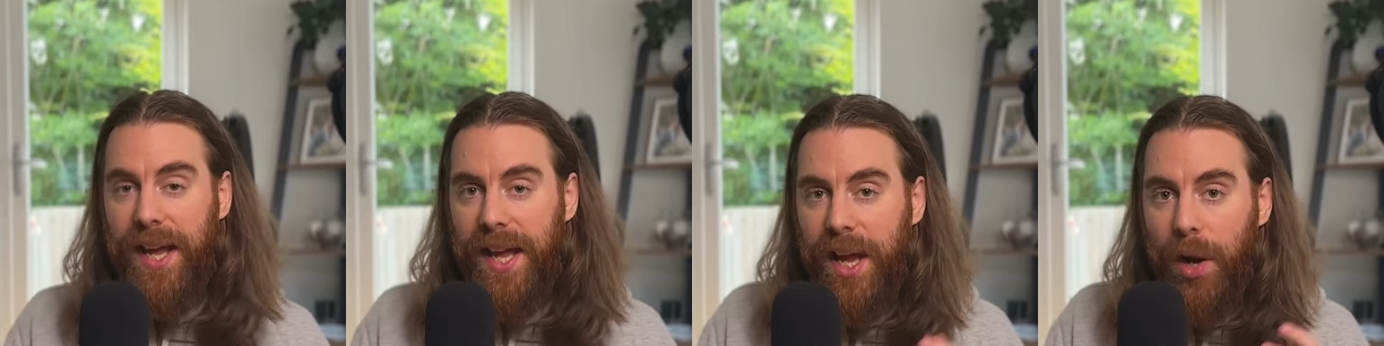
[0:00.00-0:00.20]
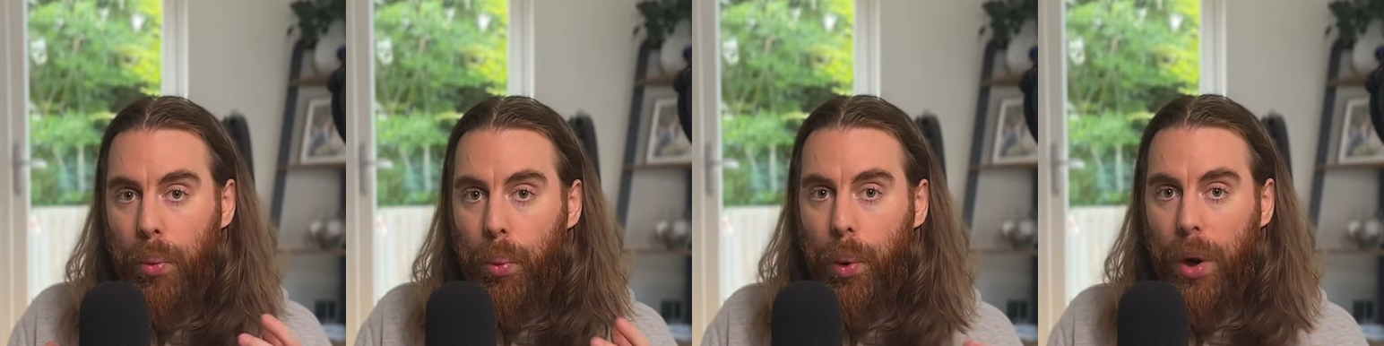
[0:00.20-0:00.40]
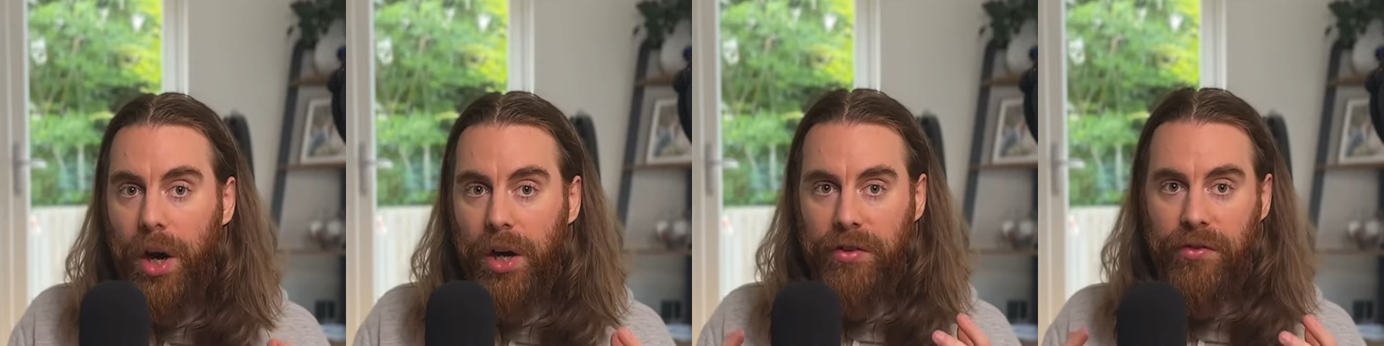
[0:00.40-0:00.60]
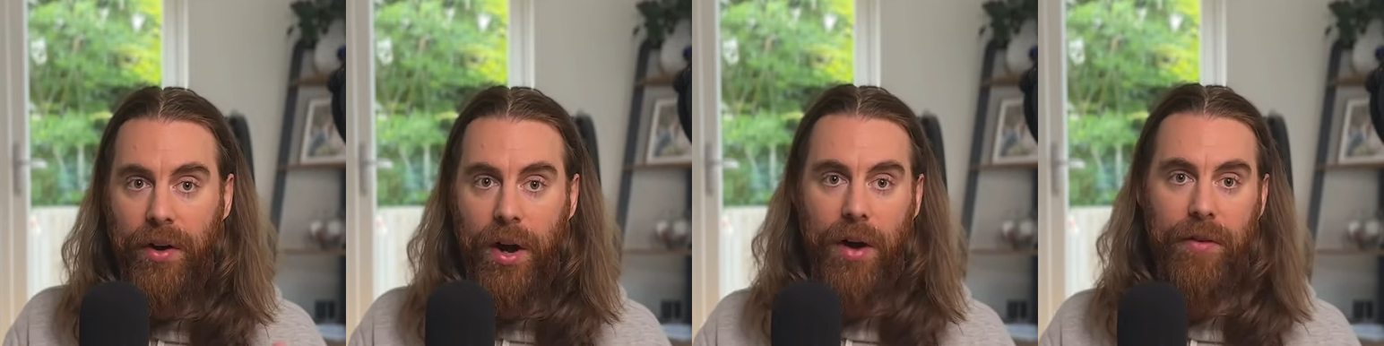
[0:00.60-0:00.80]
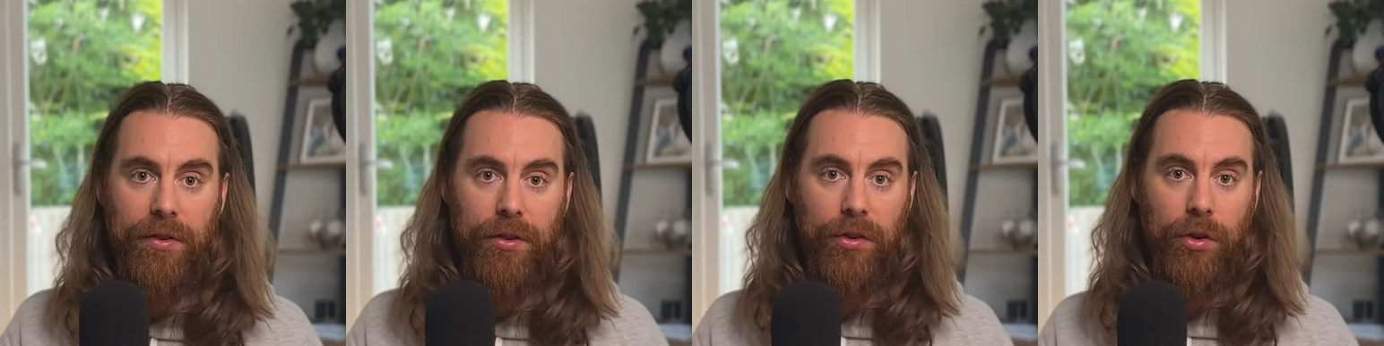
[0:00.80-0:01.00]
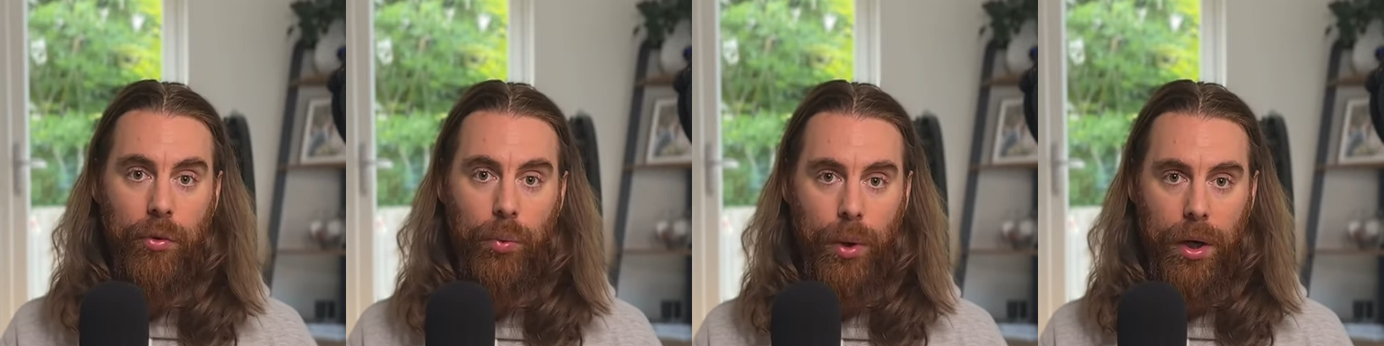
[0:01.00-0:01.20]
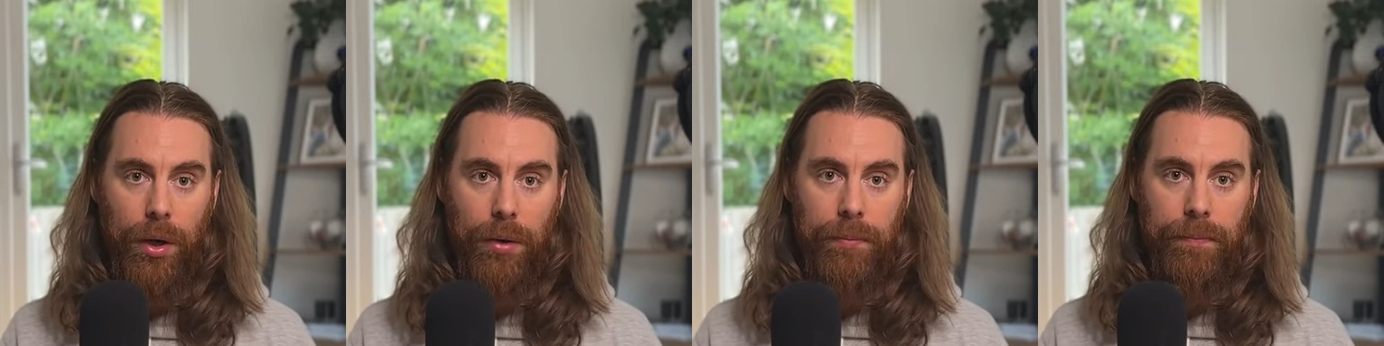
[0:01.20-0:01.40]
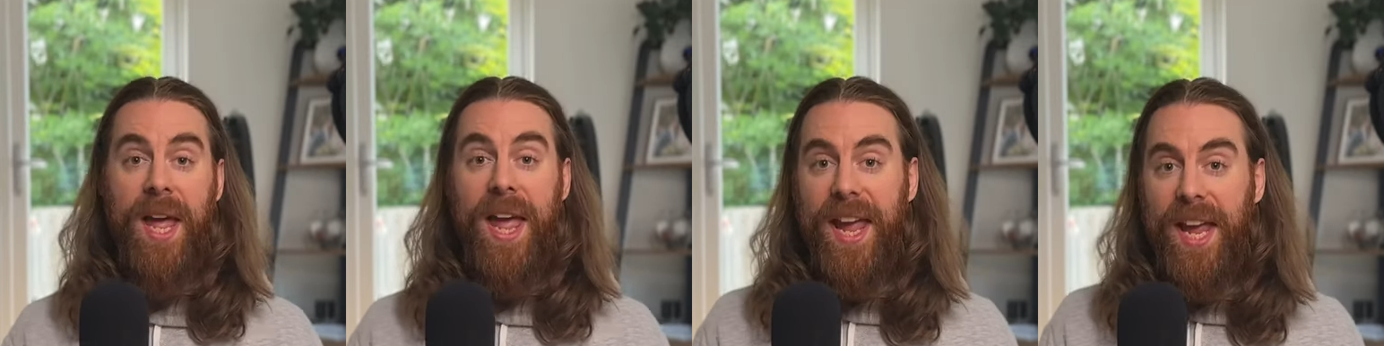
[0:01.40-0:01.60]
it works for others as well.
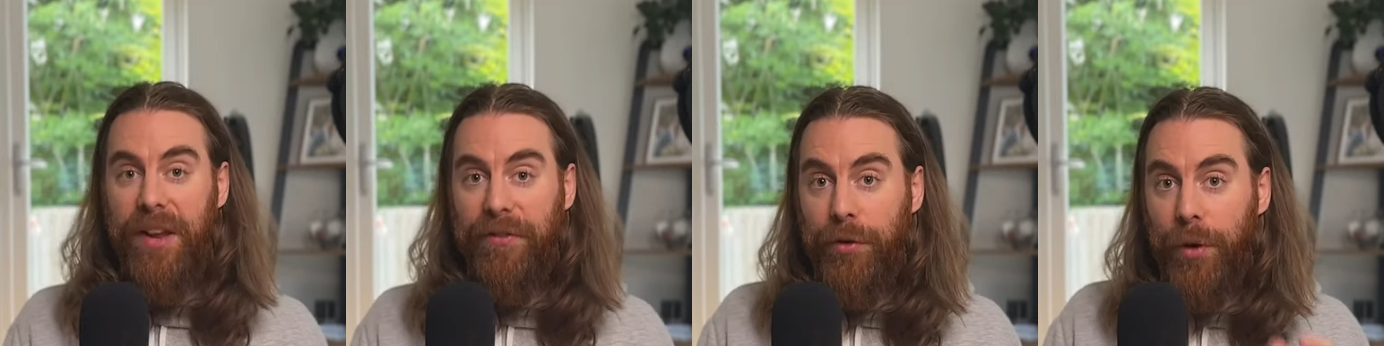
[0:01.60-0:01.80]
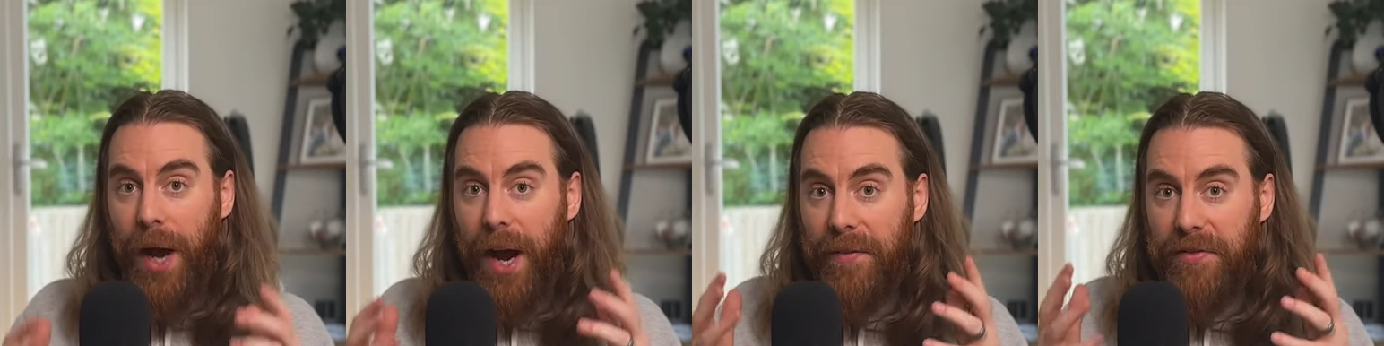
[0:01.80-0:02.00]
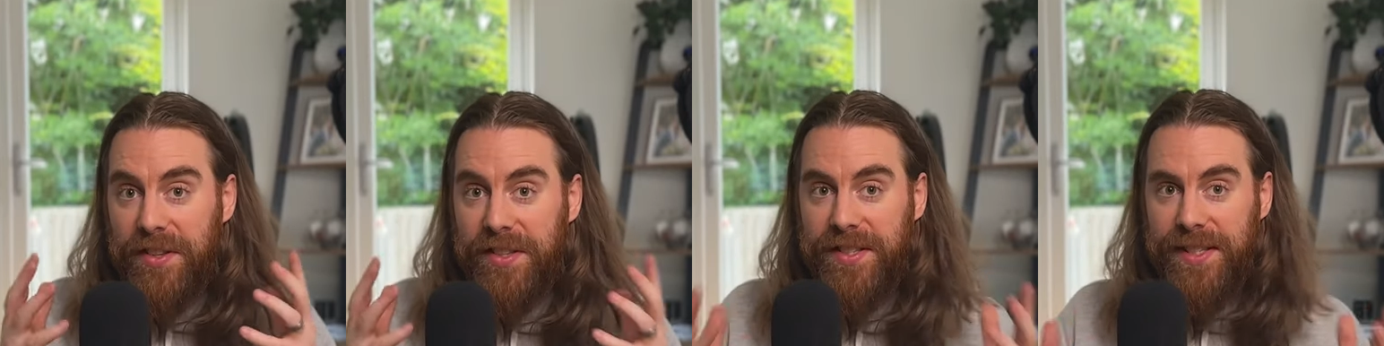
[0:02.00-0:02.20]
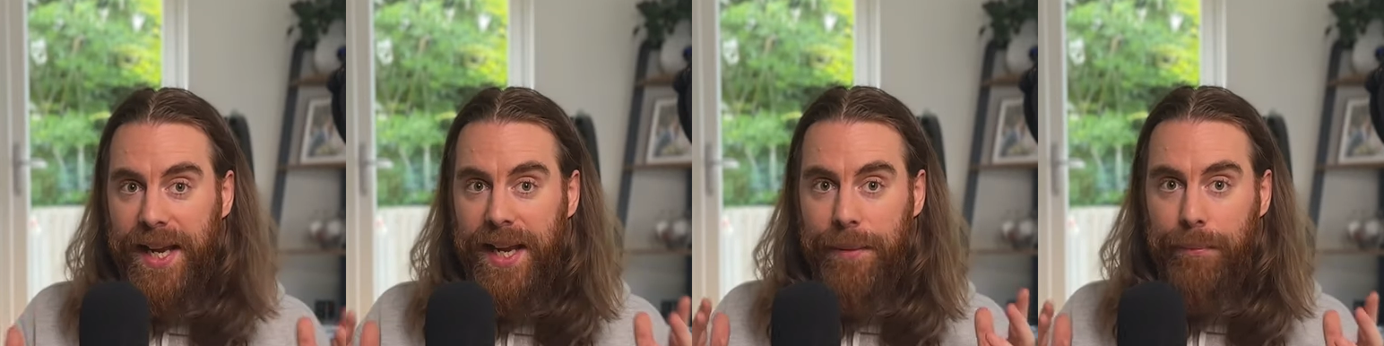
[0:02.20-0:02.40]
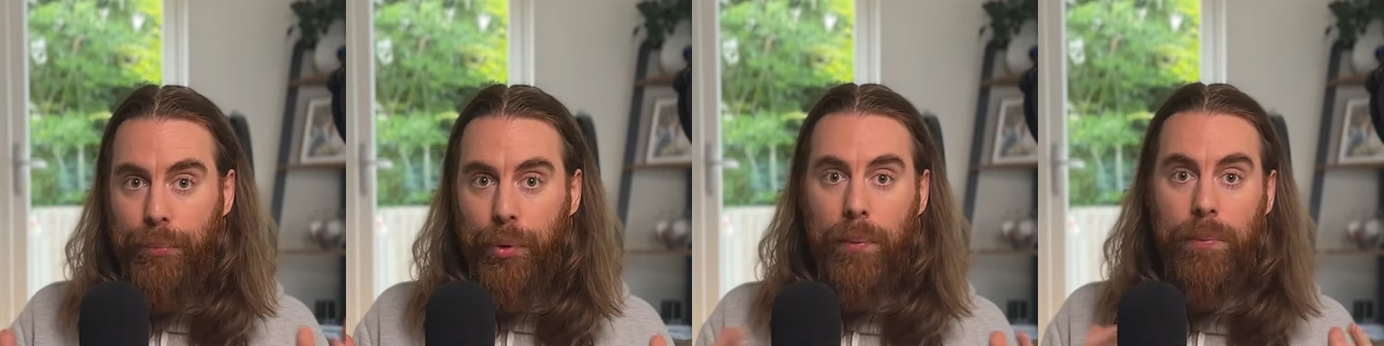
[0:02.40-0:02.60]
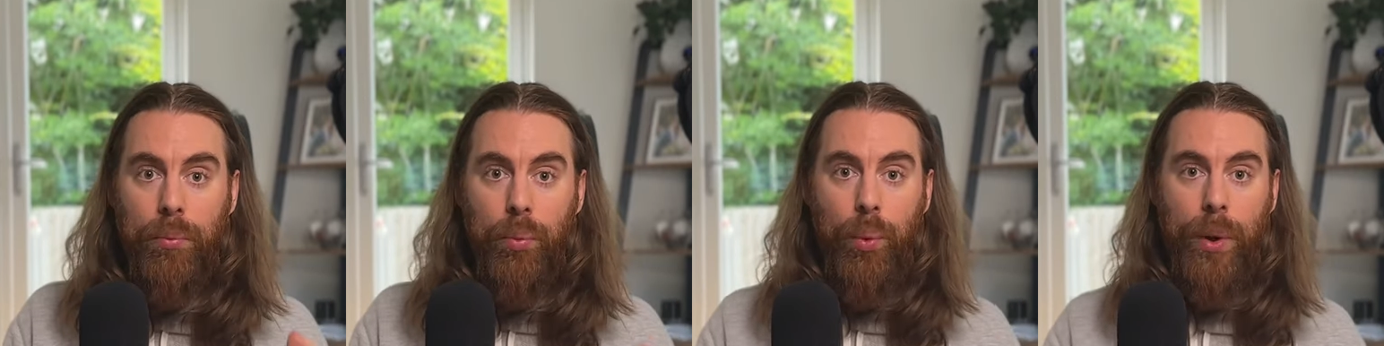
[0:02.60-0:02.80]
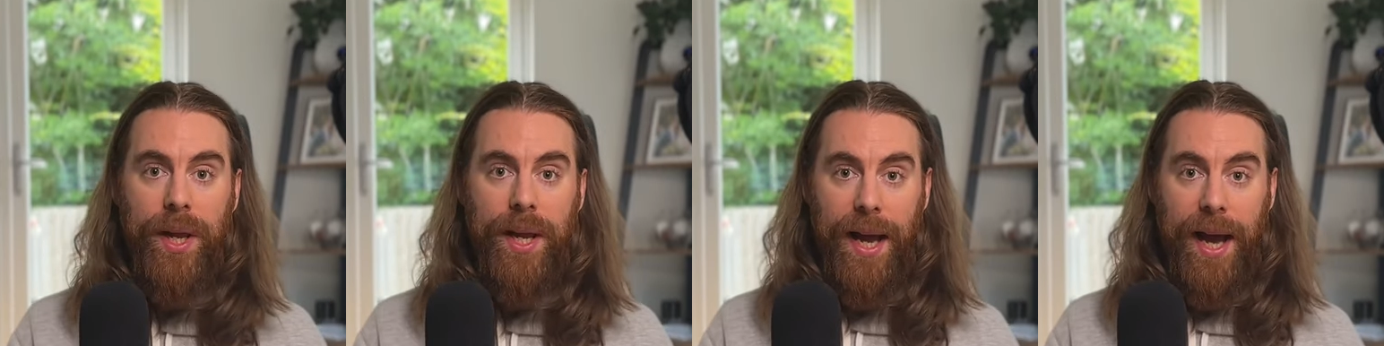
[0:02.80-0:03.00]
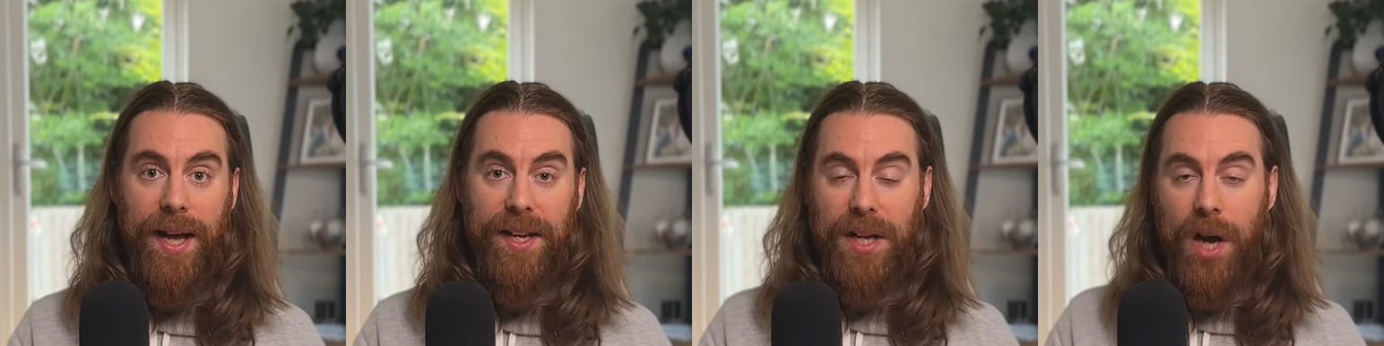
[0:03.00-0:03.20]
If you have the same problem we had